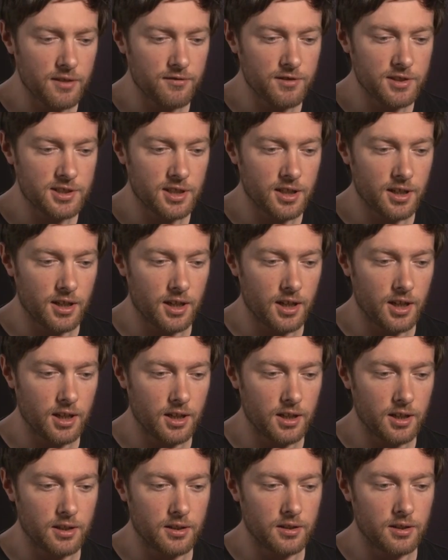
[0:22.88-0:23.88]
give us
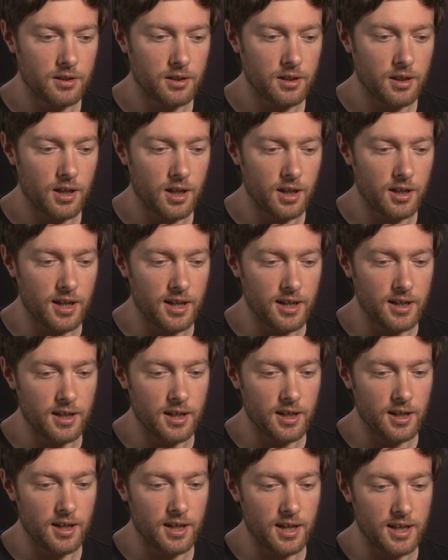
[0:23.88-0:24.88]
an
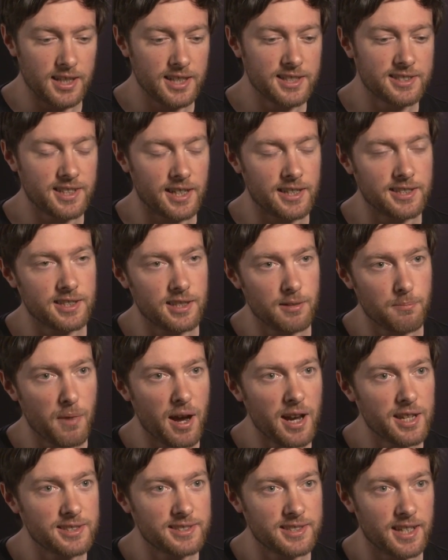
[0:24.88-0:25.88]
insight into the
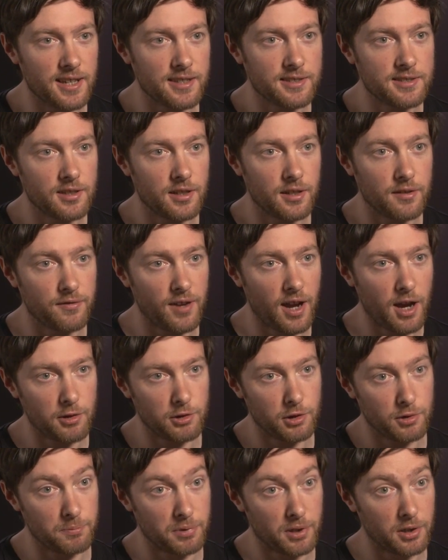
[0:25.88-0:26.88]
mindset of how
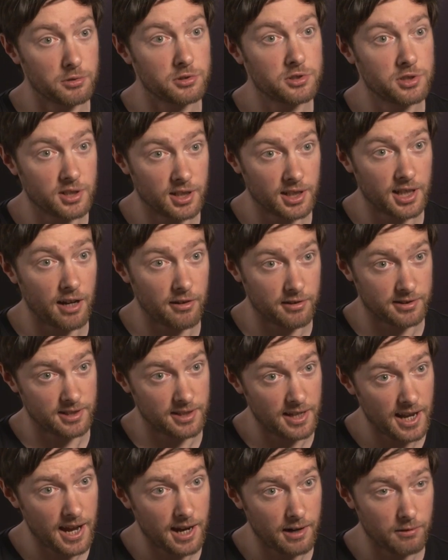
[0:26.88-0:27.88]
you approach the character
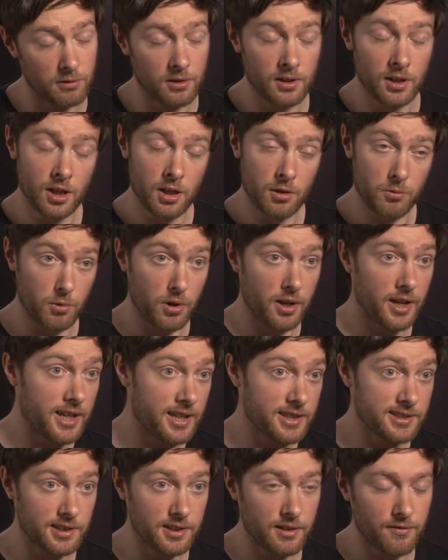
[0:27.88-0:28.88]
now, where he
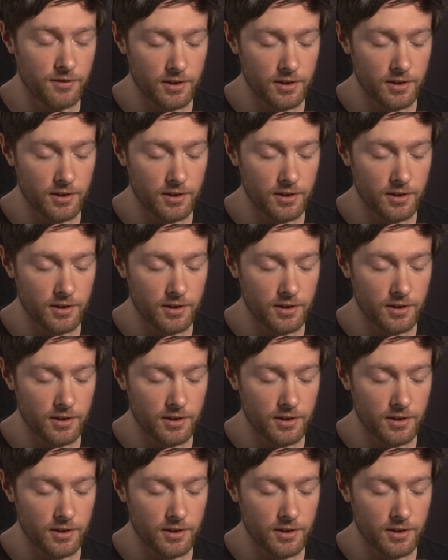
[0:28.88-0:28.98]
is in the